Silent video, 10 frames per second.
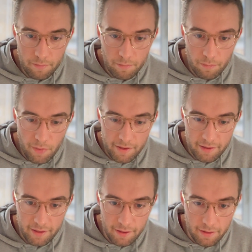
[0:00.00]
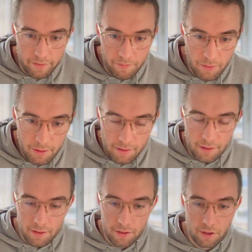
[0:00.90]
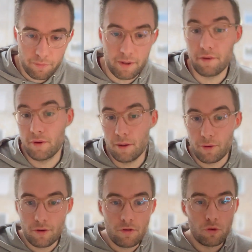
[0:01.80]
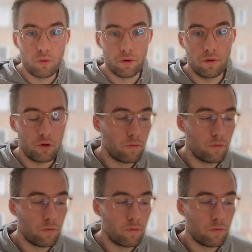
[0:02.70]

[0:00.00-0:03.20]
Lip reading: As a software developer, you would